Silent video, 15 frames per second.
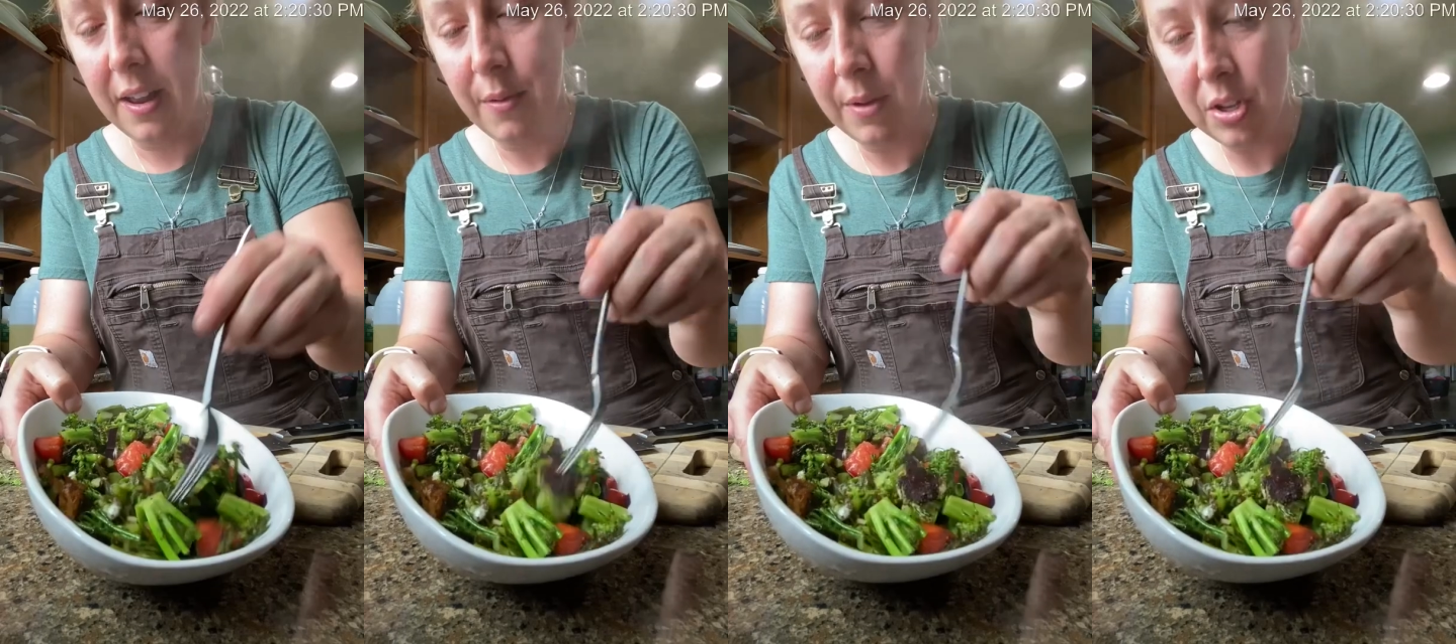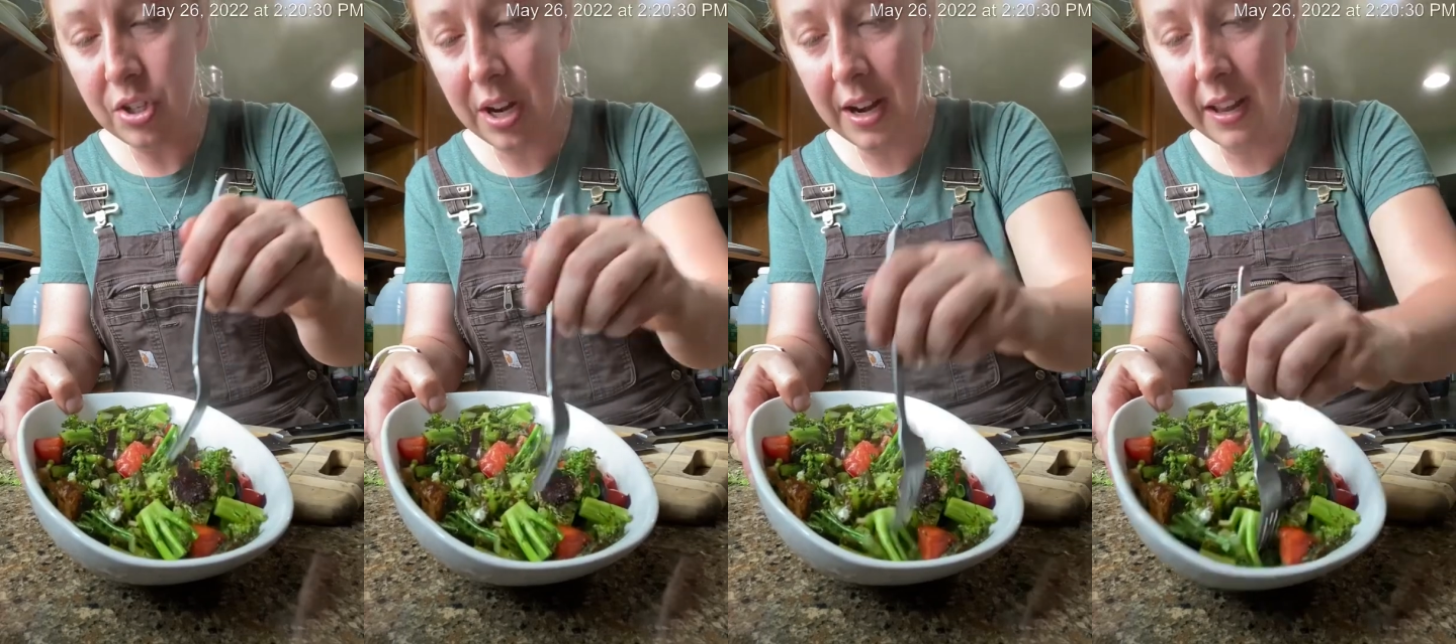I
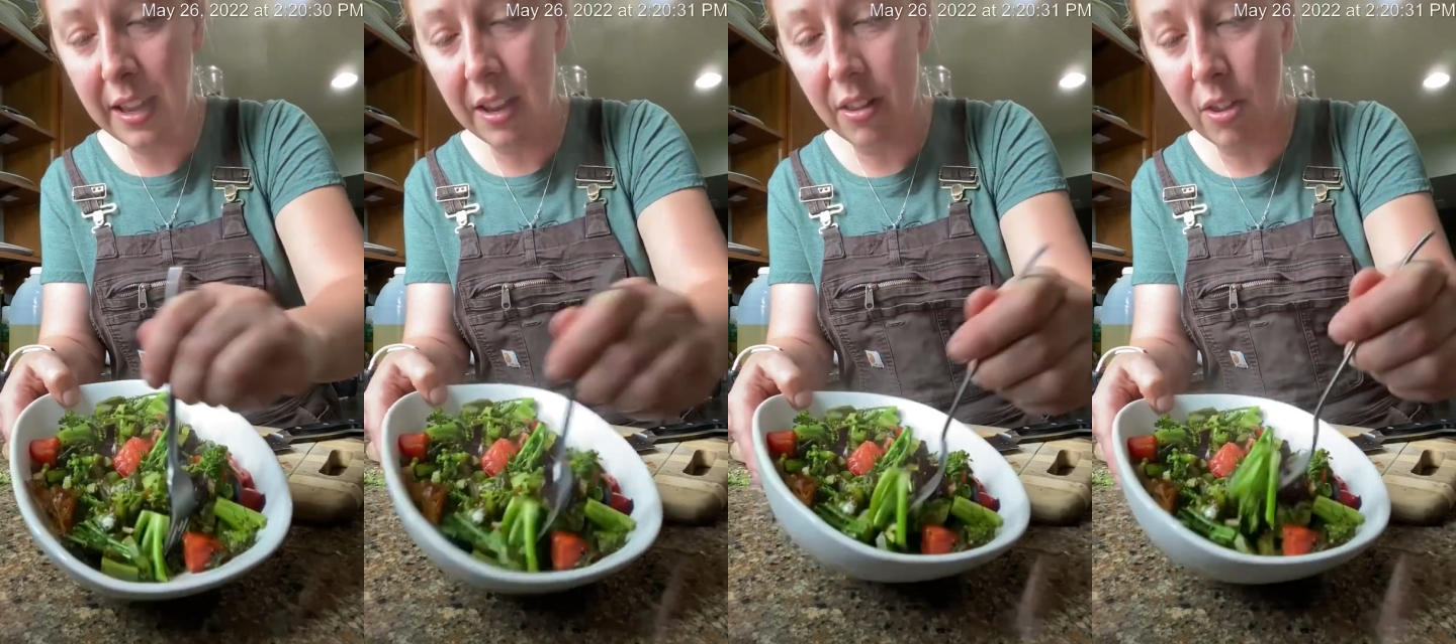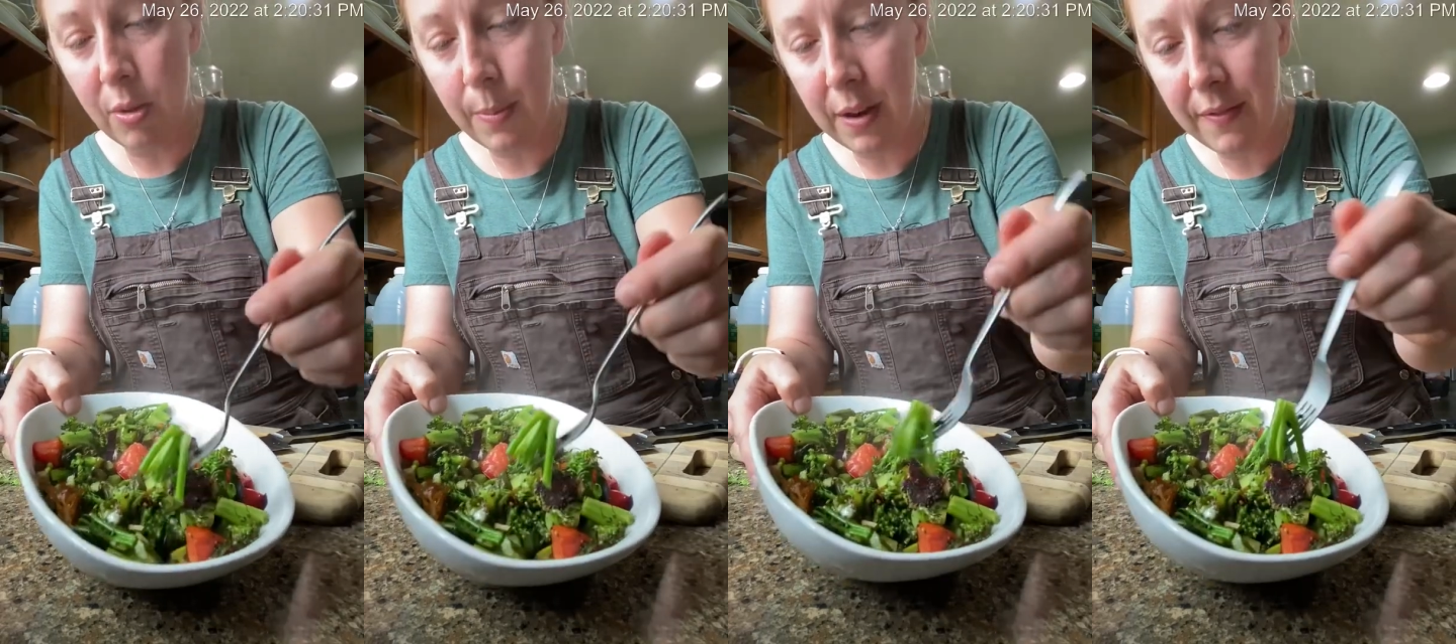want to try to get a
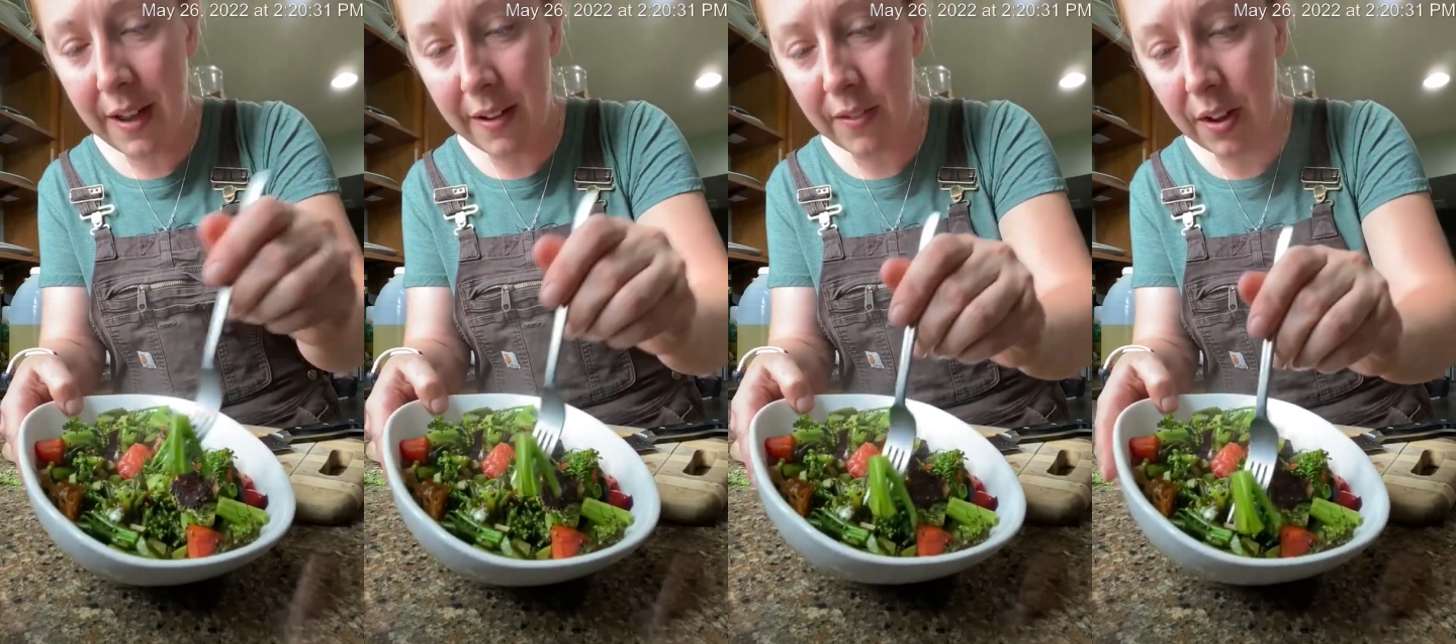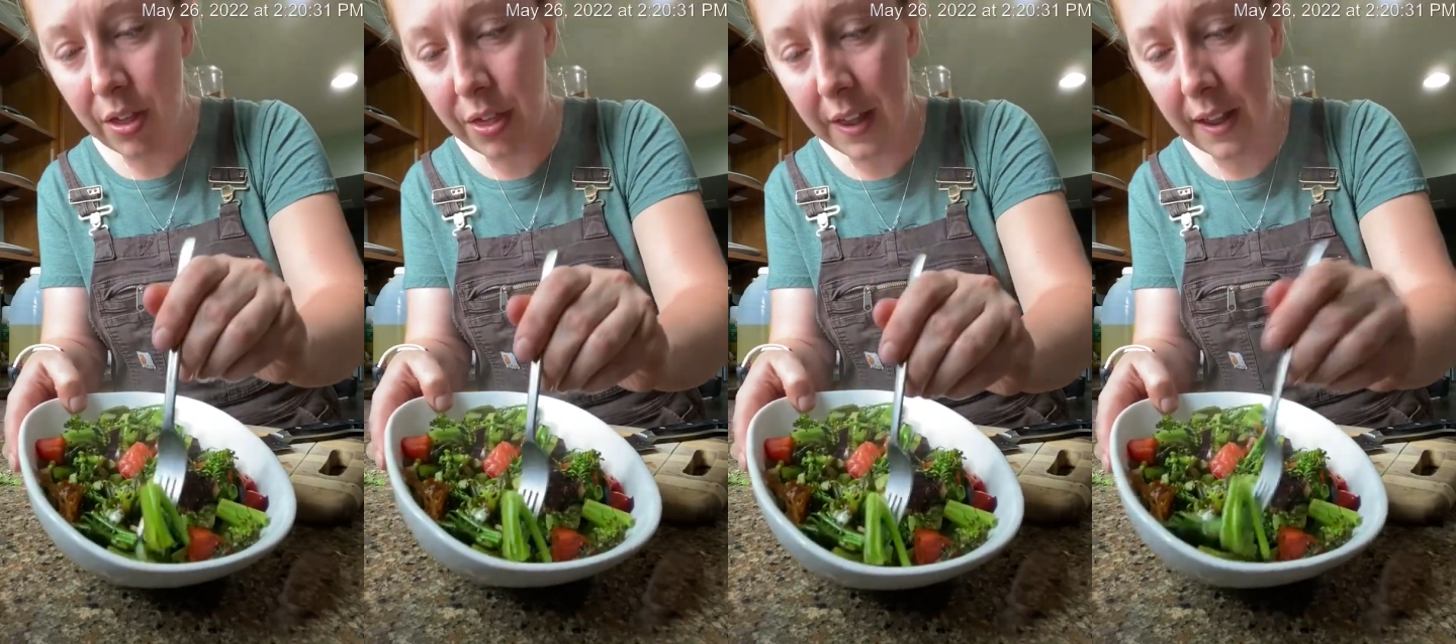little bit of
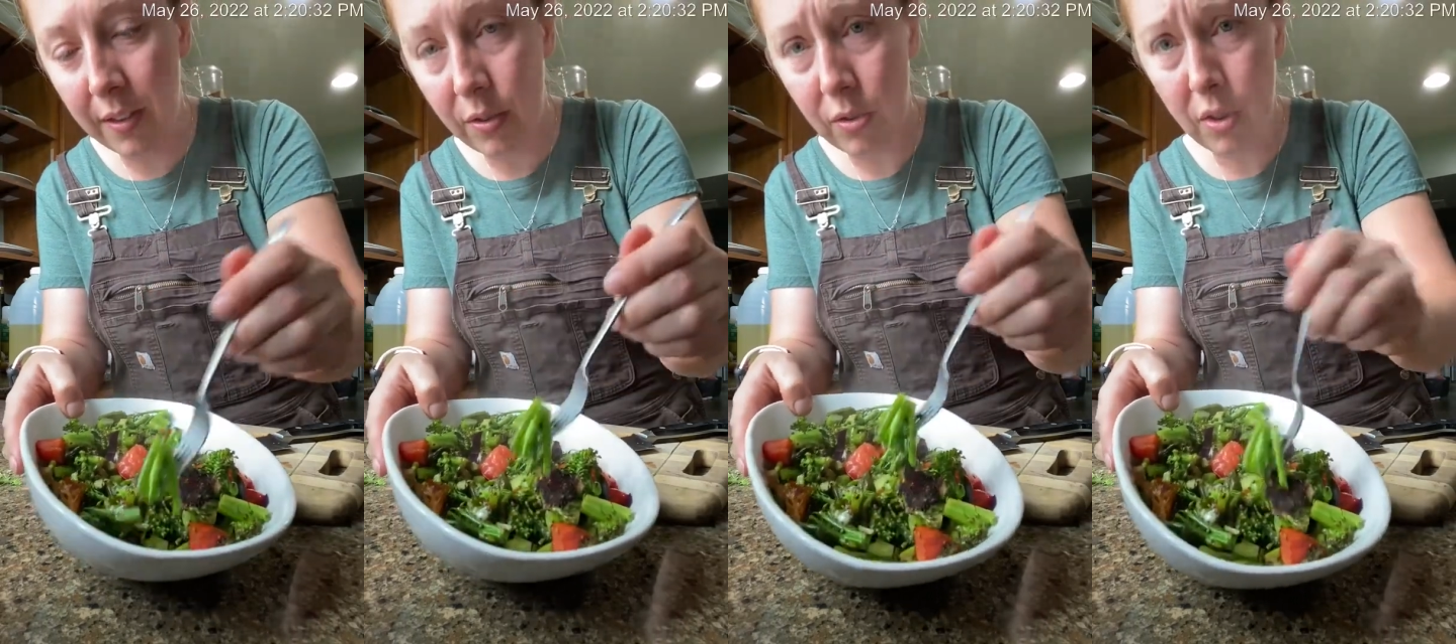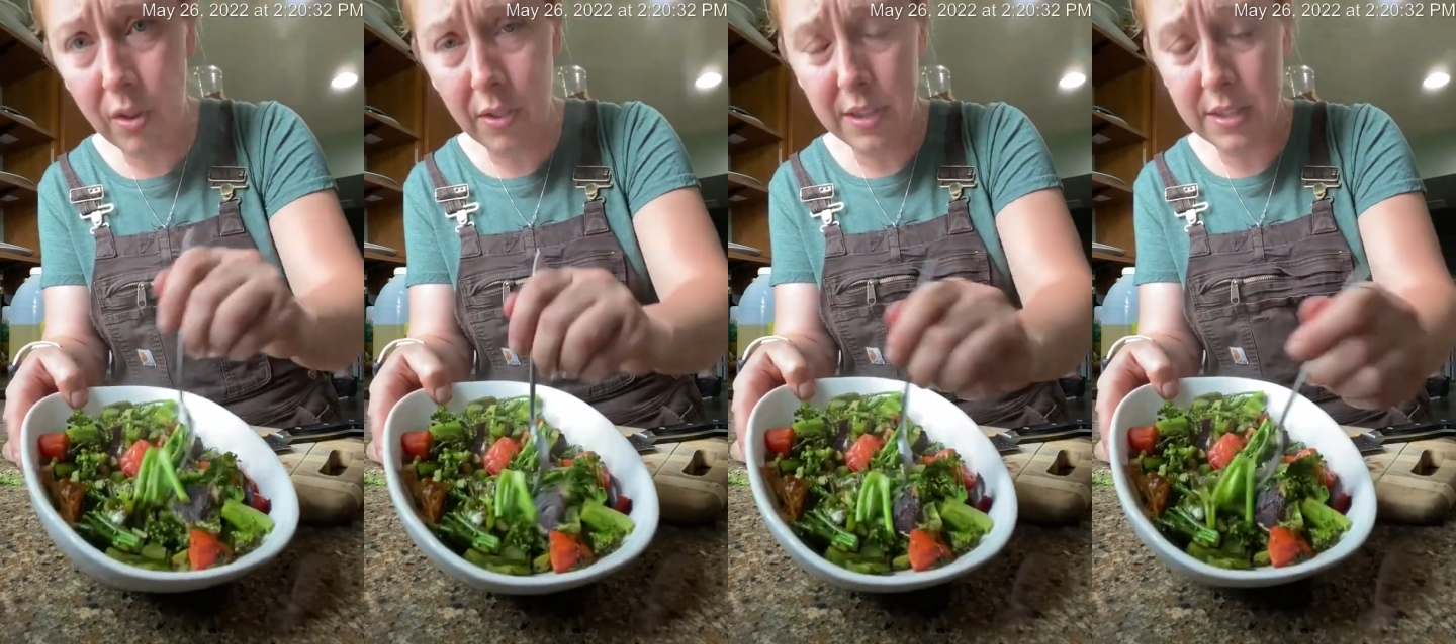everything.
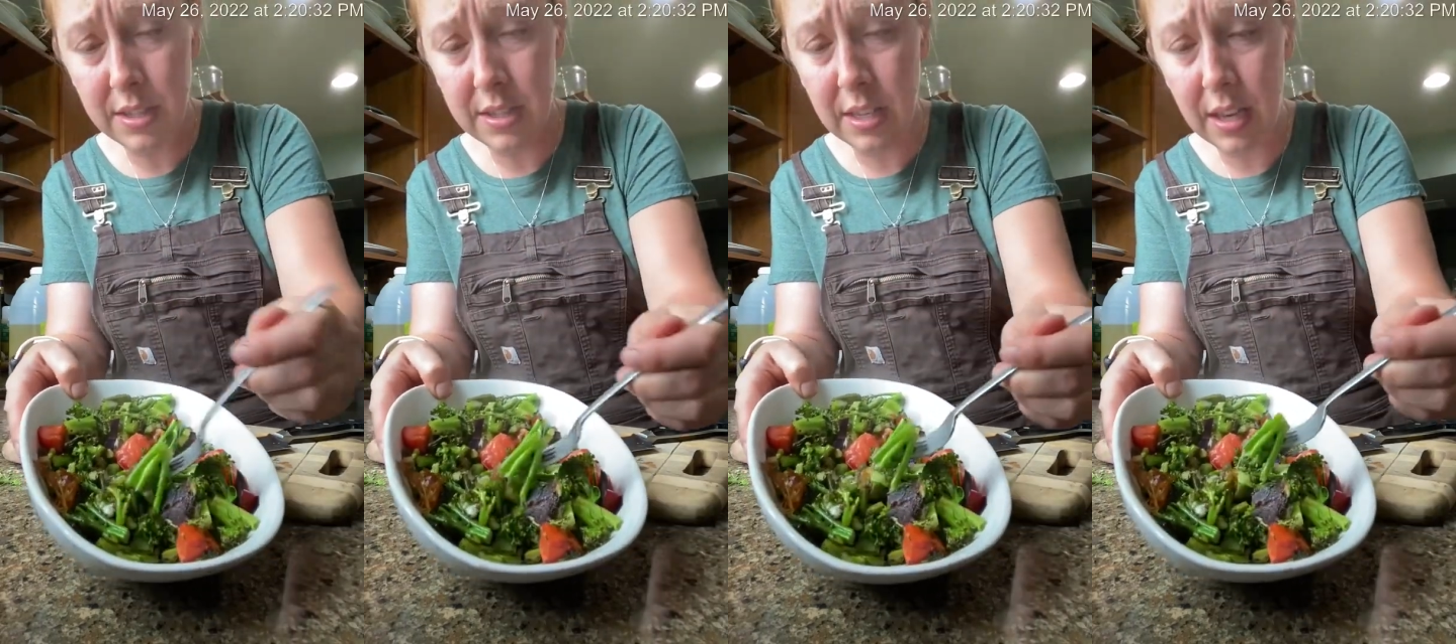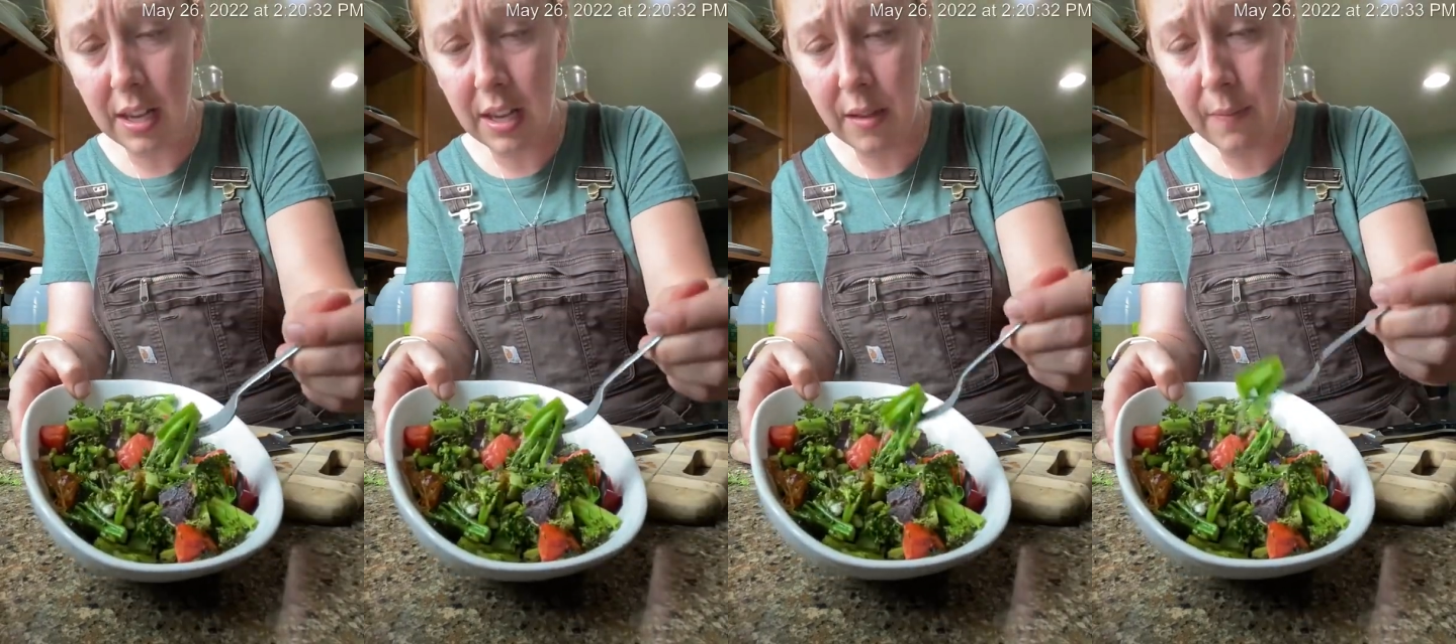So let's see.